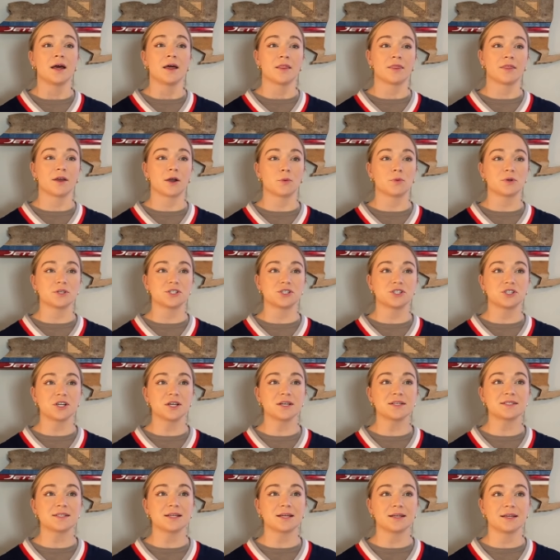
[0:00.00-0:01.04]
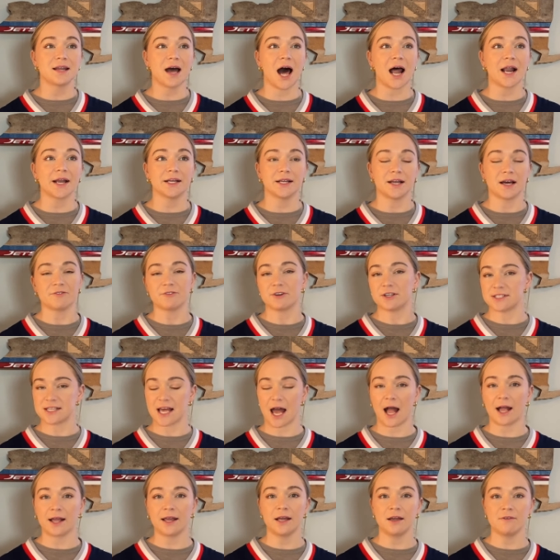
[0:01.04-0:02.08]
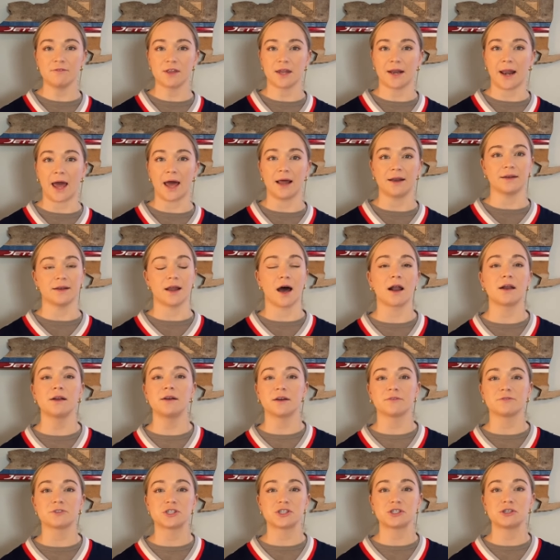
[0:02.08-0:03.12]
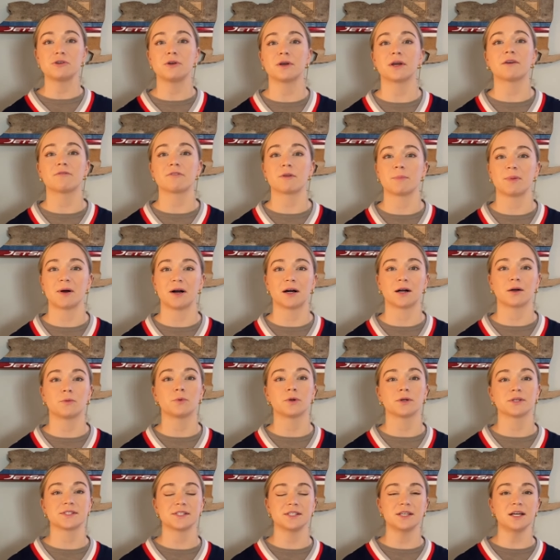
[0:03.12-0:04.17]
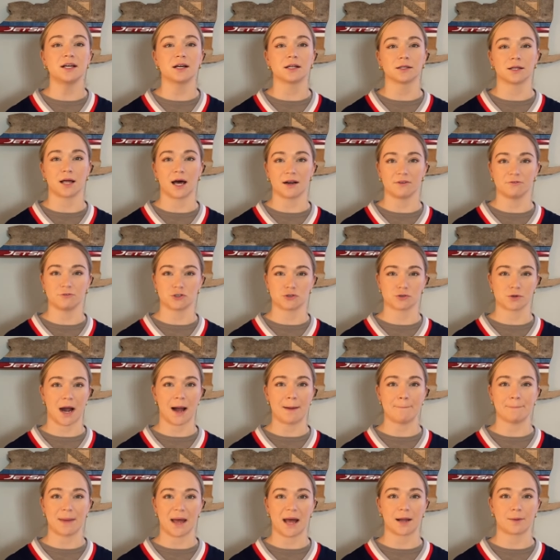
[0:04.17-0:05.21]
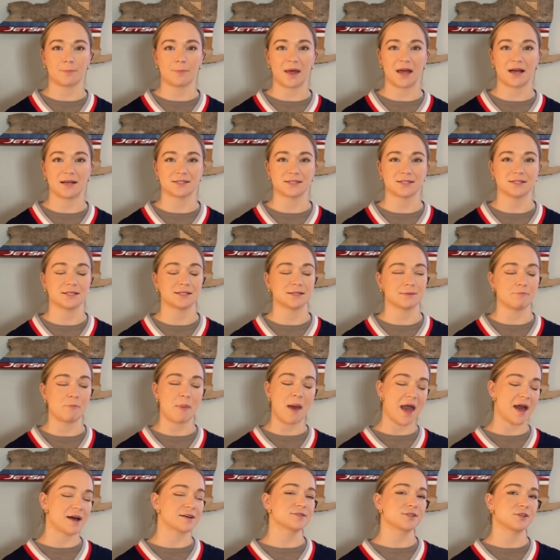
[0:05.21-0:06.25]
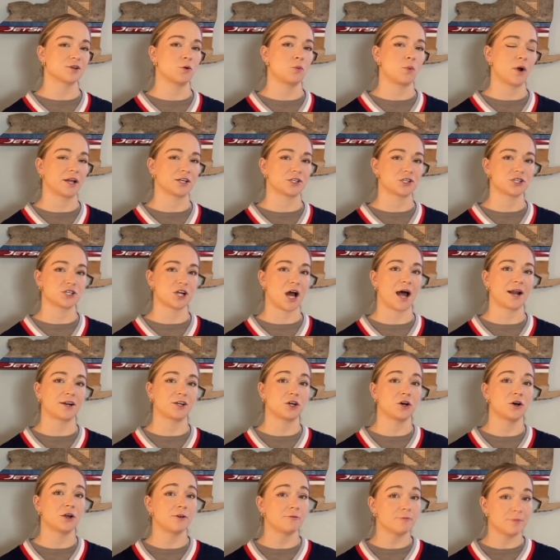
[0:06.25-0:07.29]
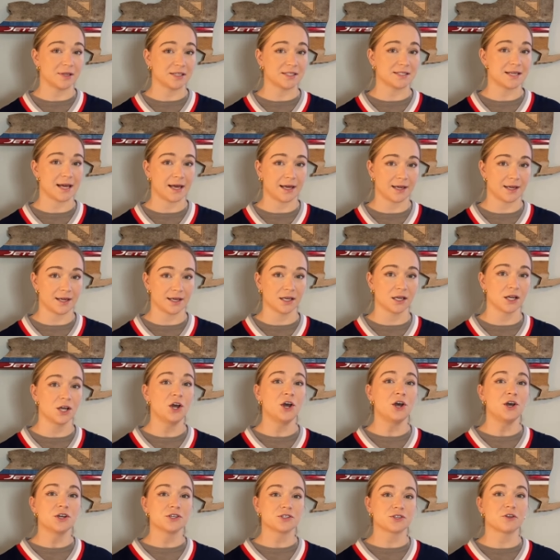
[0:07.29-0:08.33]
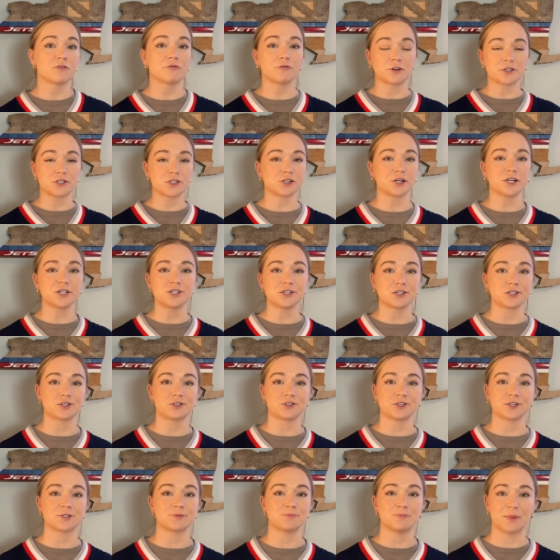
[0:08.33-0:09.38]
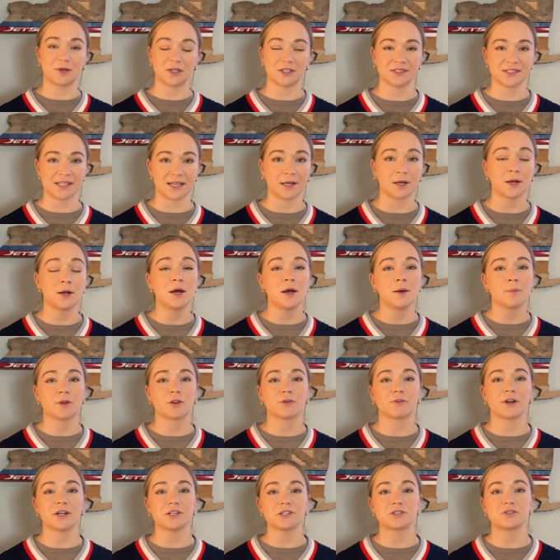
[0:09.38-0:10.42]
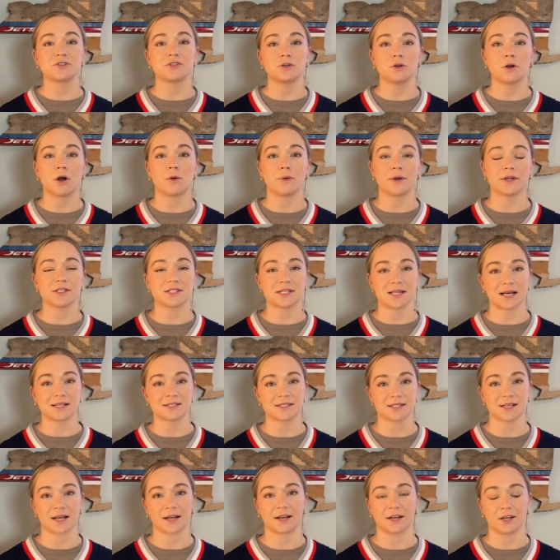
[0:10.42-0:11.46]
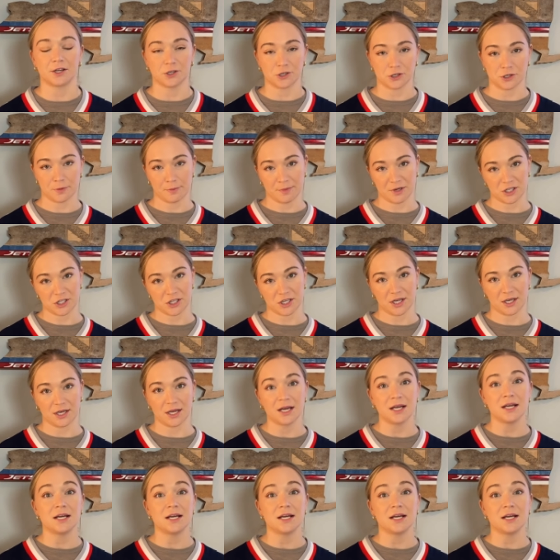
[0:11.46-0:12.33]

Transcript: there was just not enough attacking of the net, not enough shooting of the puck. We're seeing a lot of drop back passes and passing when a shot could have been taken. So the frustration is just building. But the Rangers do go into that second intermission,